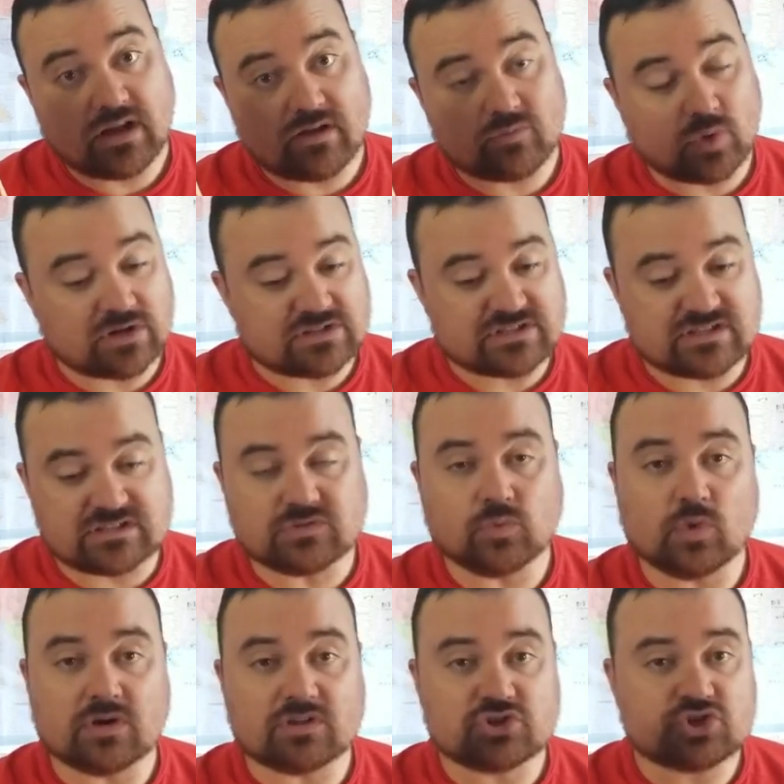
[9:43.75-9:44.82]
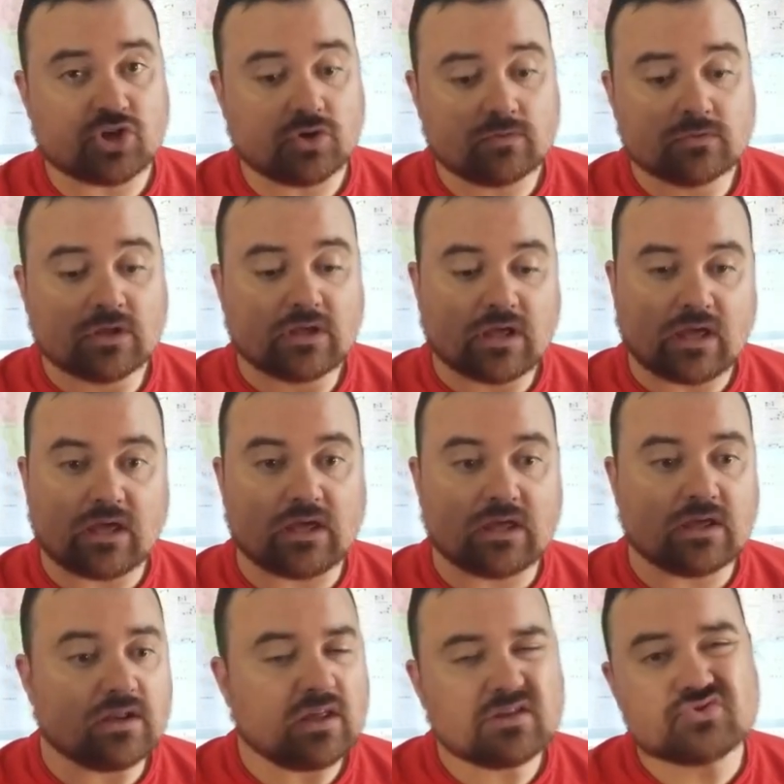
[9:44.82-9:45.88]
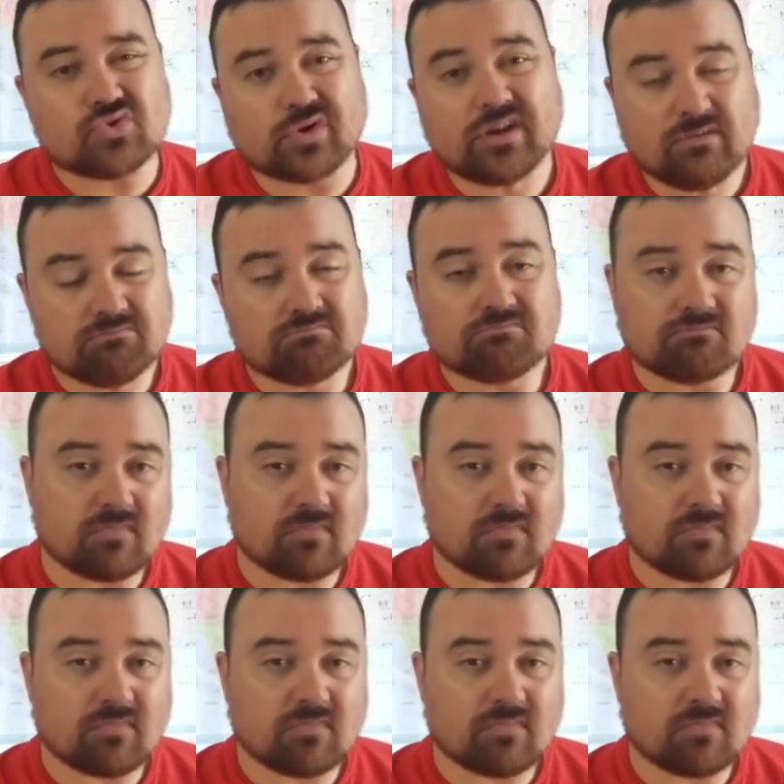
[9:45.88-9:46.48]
I've watched season one of the show and enjoyed it.